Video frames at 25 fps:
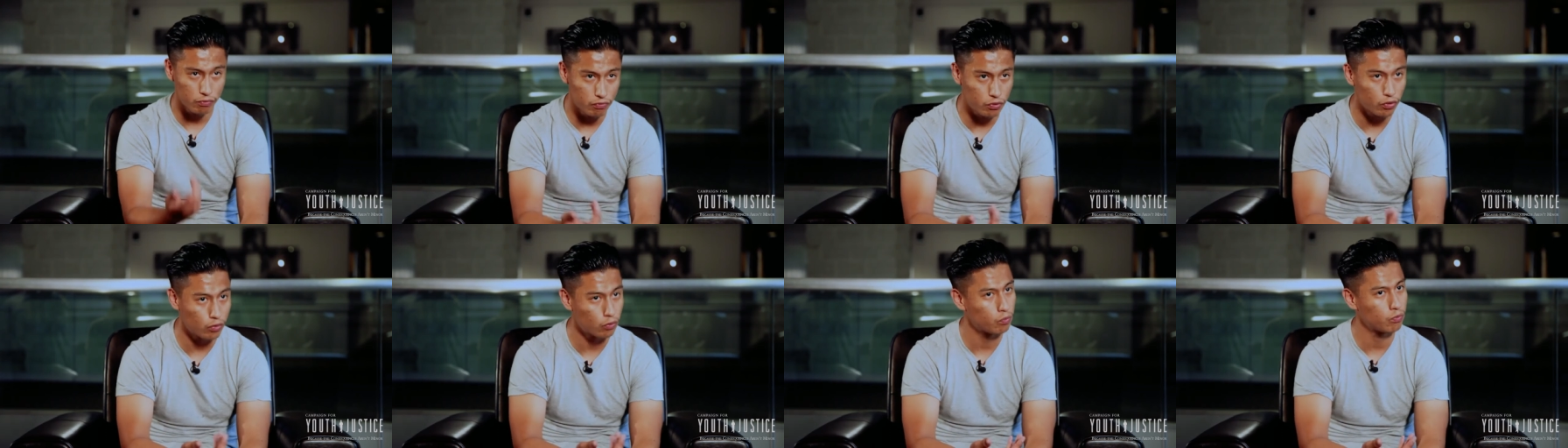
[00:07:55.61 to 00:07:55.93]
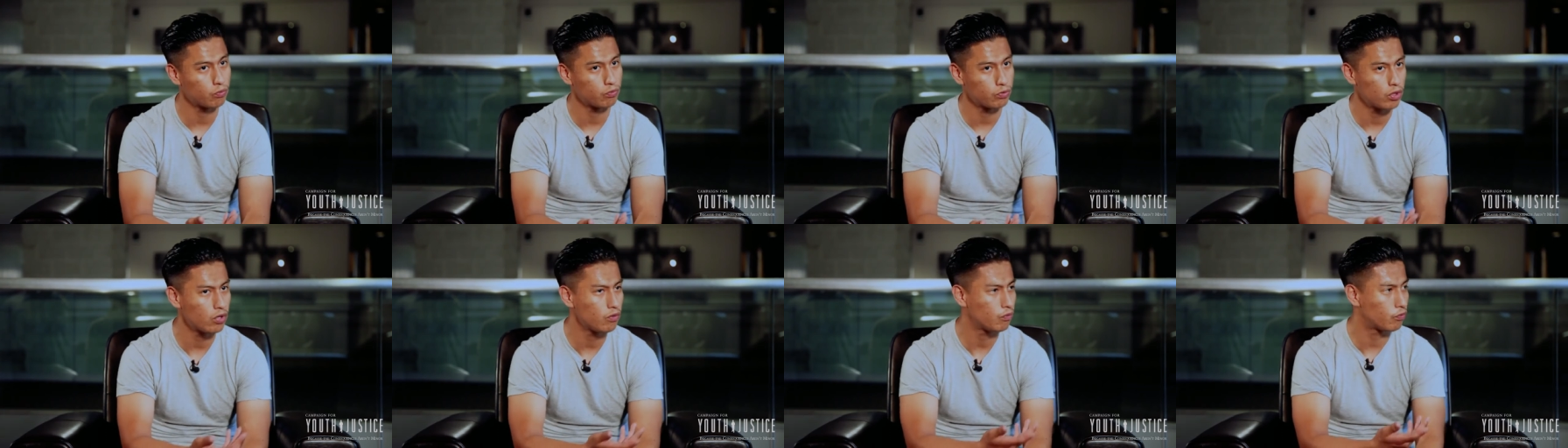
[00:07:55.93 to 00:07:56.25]
for
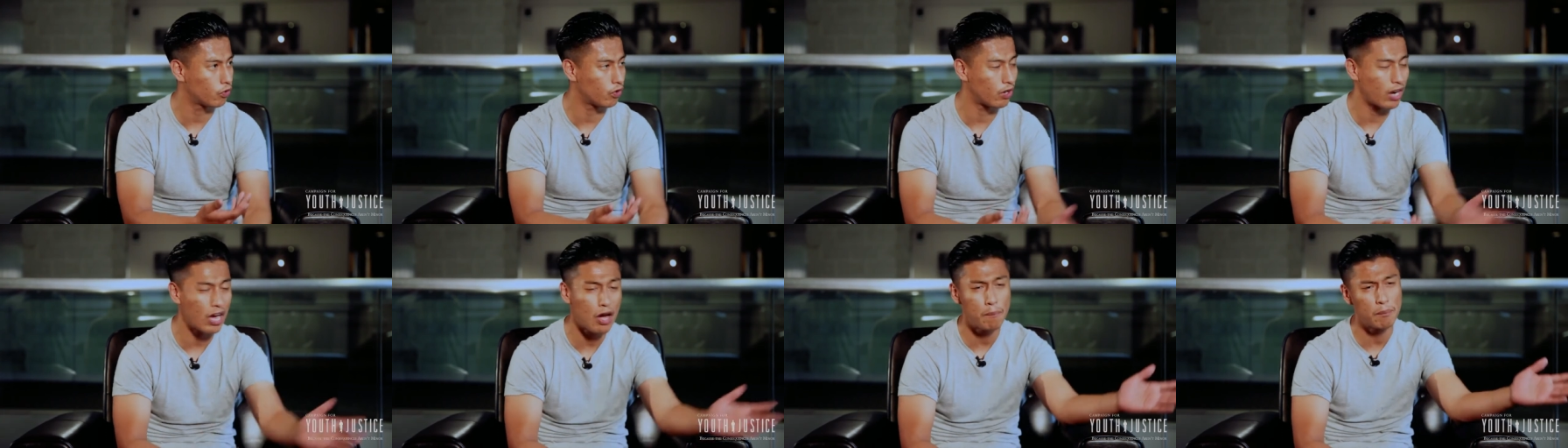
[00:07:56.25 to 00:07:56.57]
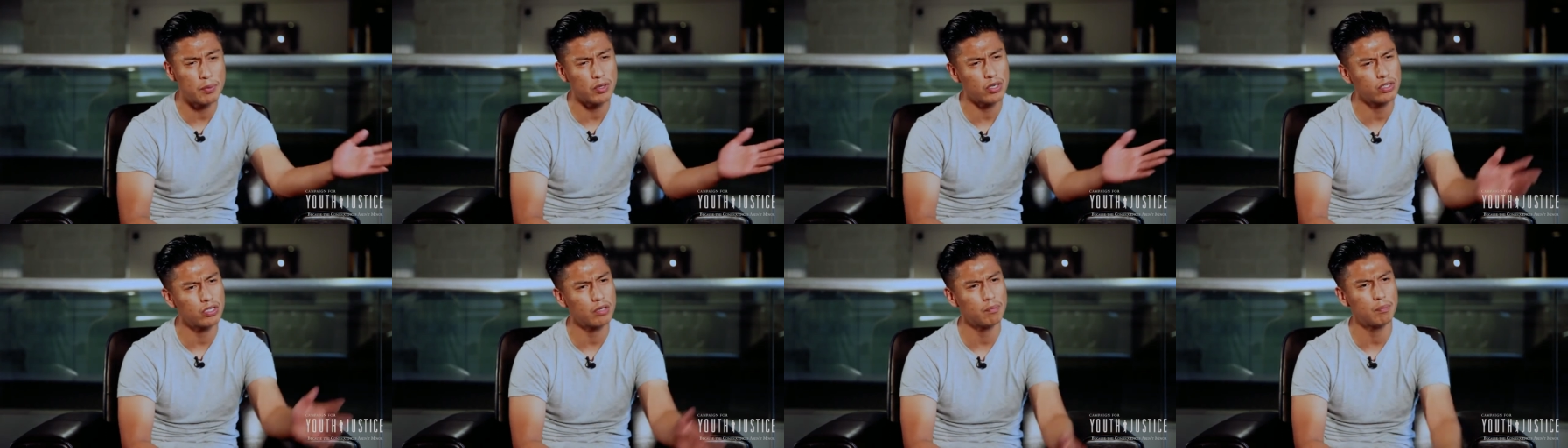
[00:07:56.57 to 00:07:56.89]
you know, for
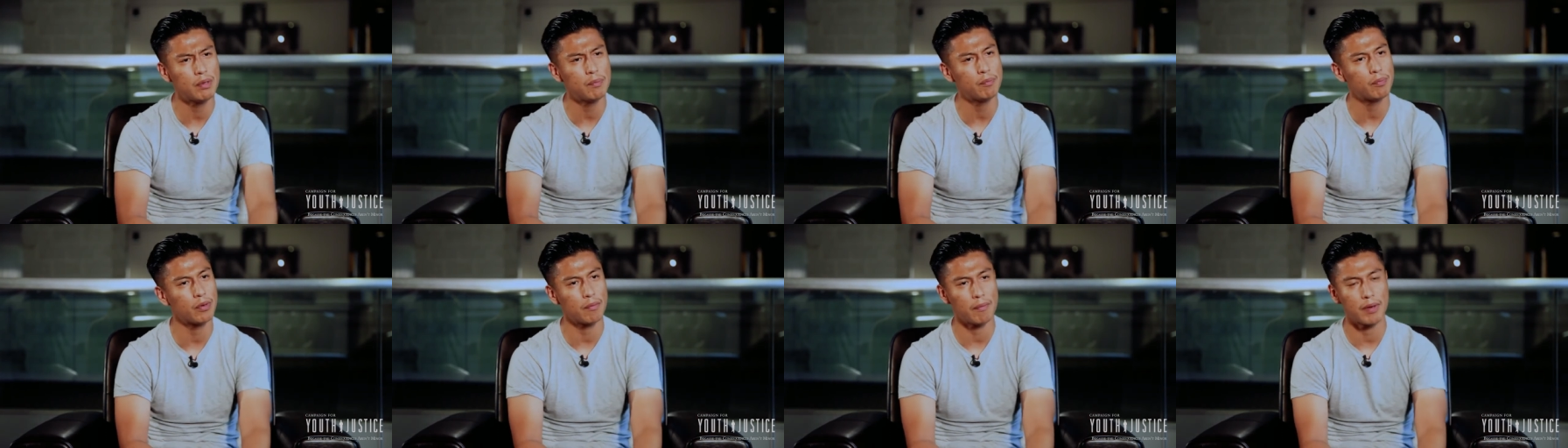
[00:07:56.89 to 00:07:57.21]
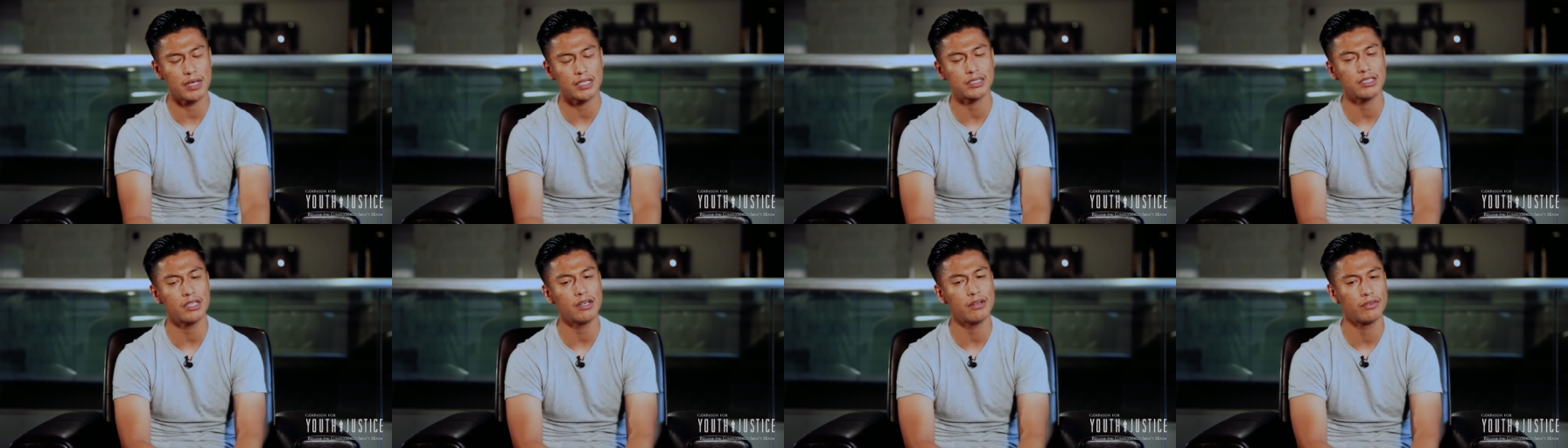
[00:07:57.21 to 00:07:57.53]
helping other people and
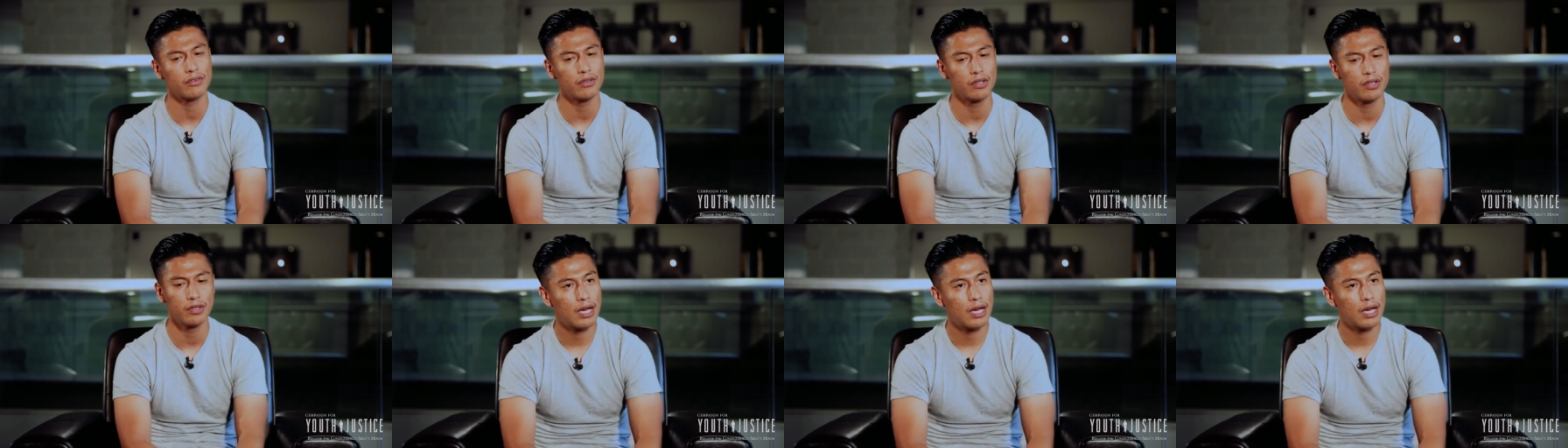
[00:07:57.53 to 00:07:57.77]
myself.